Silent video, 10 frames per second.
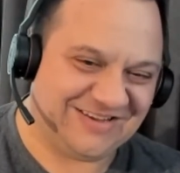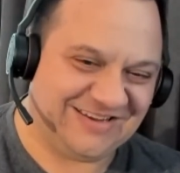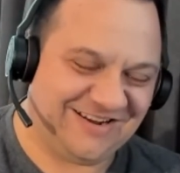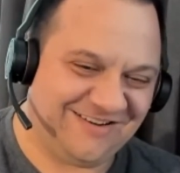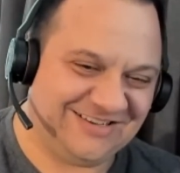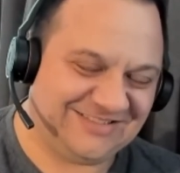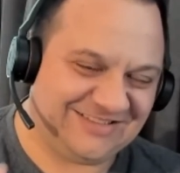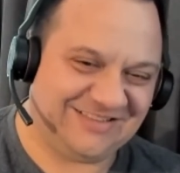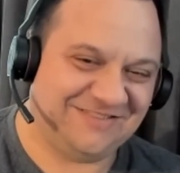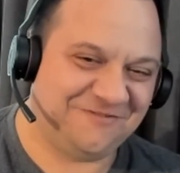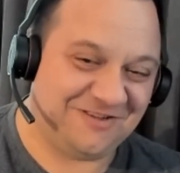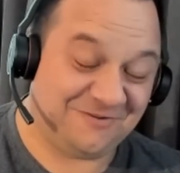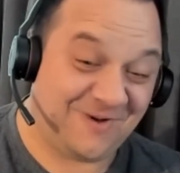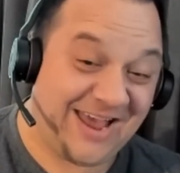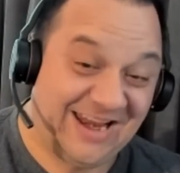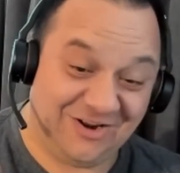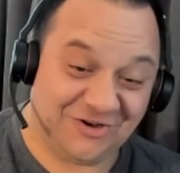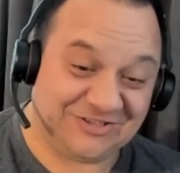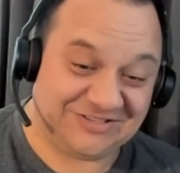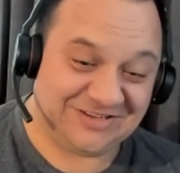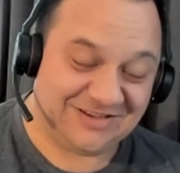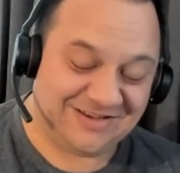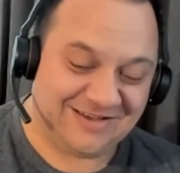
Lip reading: You know, his delivery, the way he looks.